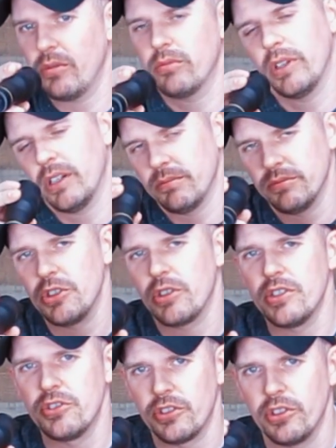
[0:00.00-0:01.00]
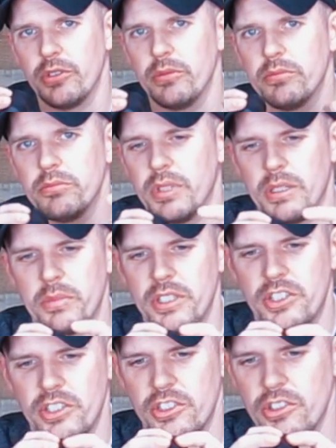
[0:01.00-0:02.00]
Well, you can zoom, but
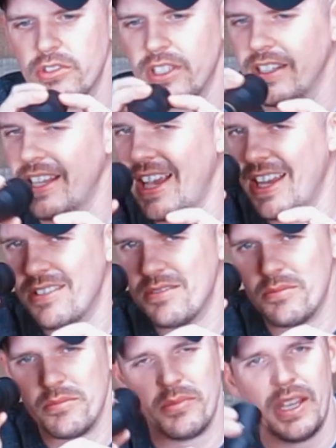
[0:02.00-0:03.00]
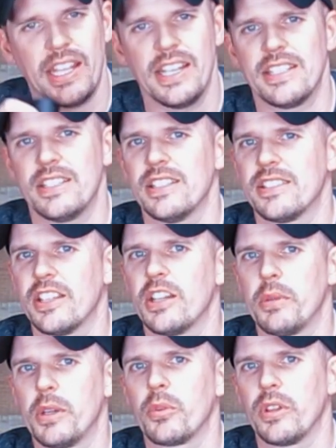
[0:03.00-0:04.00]
just using that, man, it's going
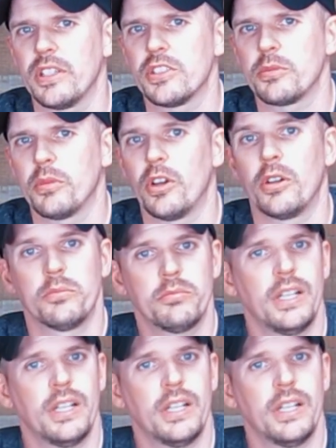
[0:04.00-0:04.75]
to be really small.